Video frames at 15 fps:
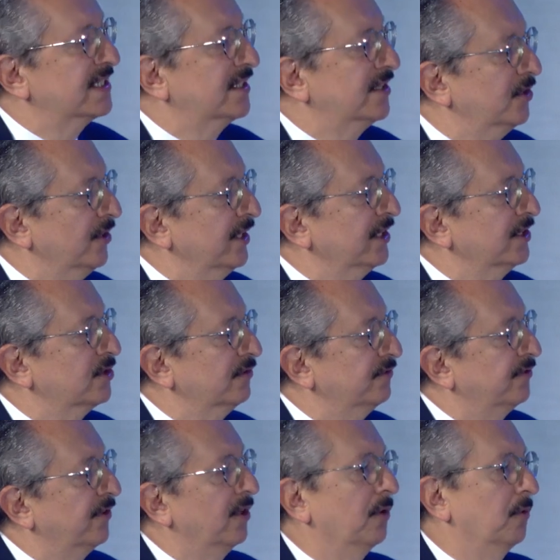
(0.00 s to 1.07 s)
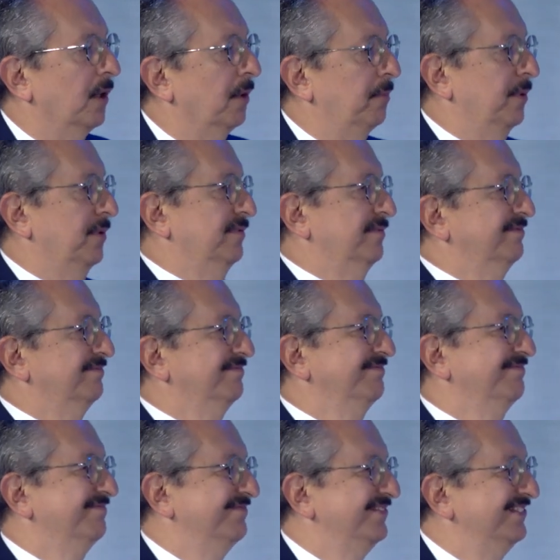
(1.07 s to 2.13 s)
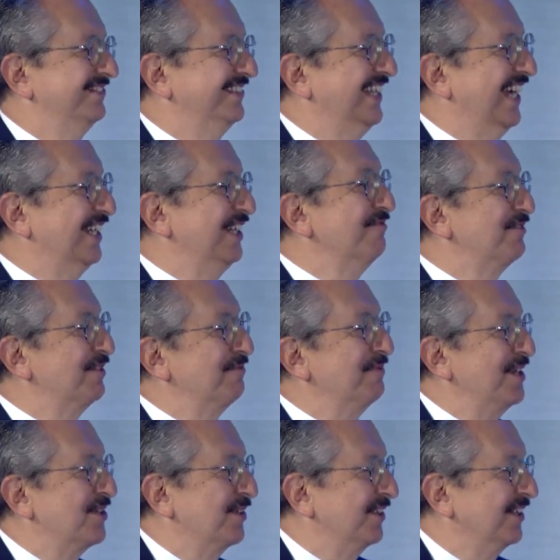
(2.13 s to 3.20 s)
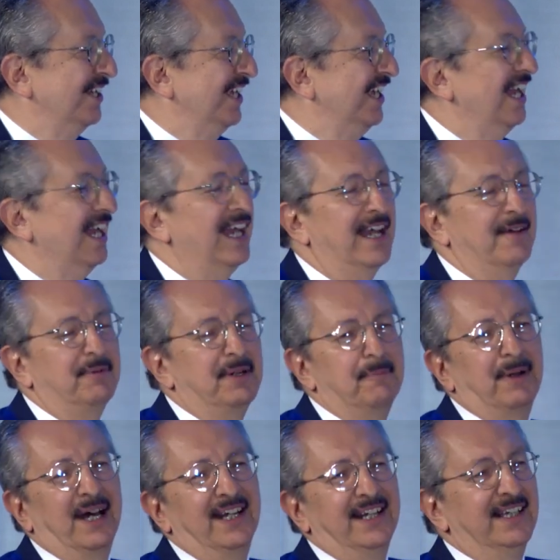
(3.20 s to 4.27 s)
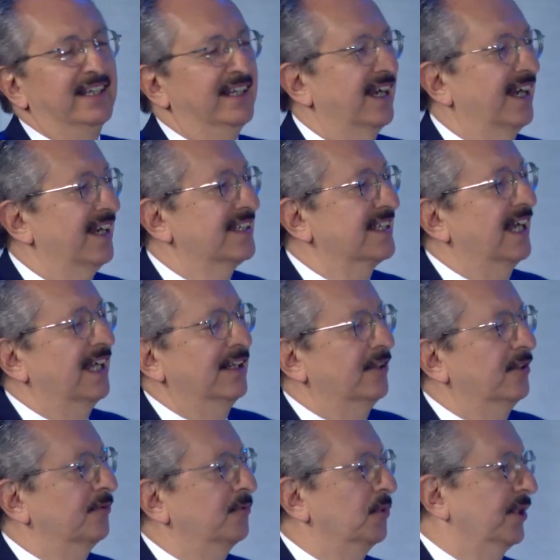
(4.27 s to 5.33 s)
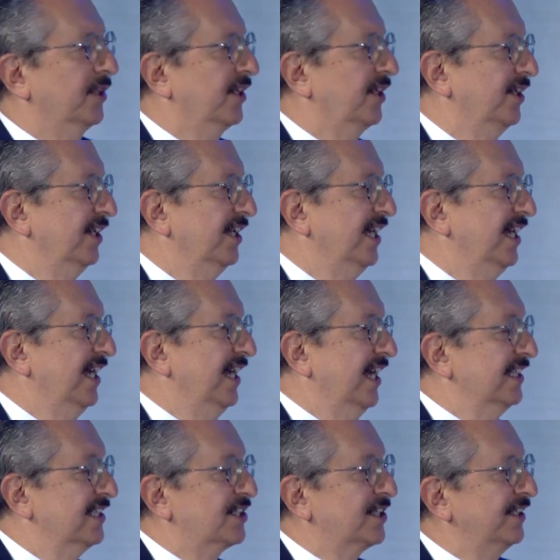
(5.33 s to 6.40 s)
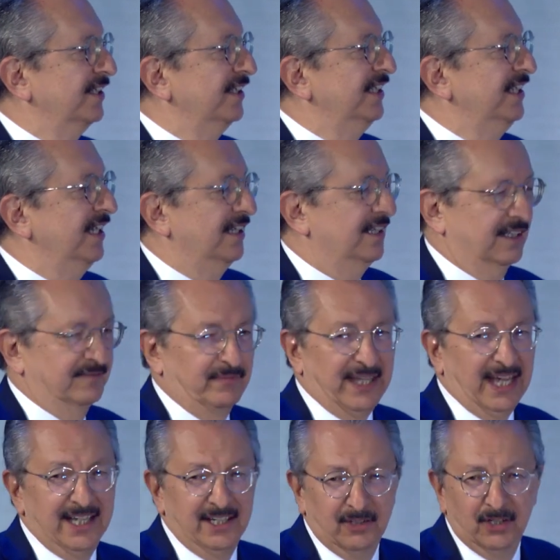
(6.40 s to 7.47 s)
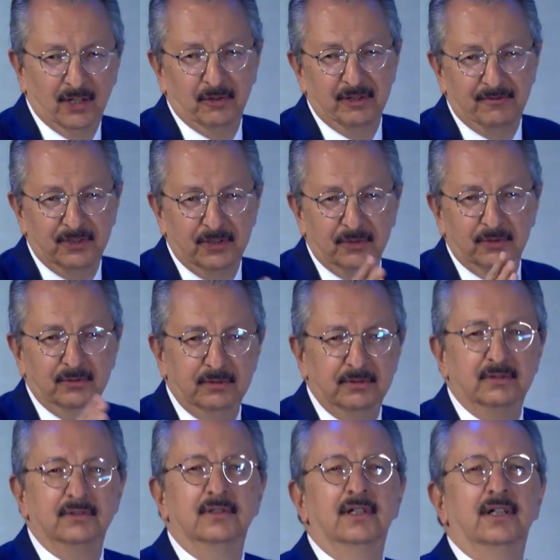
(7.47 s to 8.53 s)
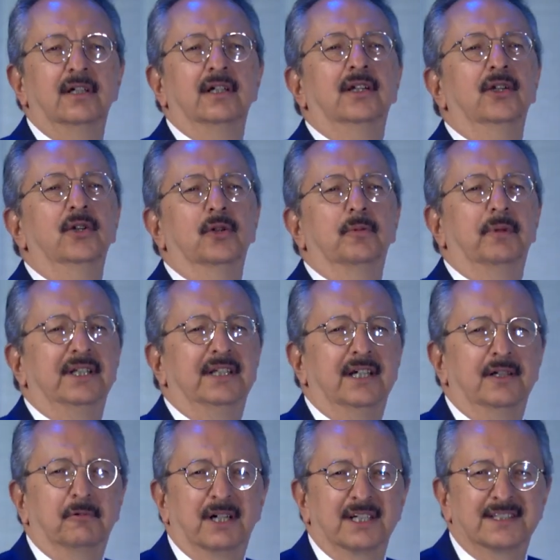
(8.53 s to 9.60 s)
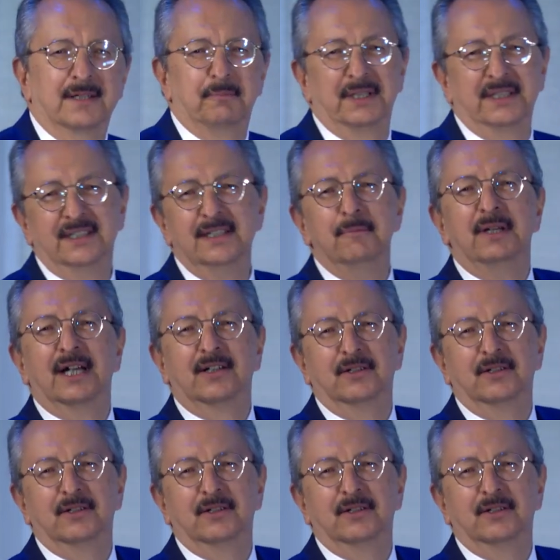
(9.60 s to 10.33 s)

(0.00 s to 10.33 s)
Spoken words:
going to follow up that information. Everybody has a lot of work. And suddenly, I don't know if you knew, but there was a pandemic,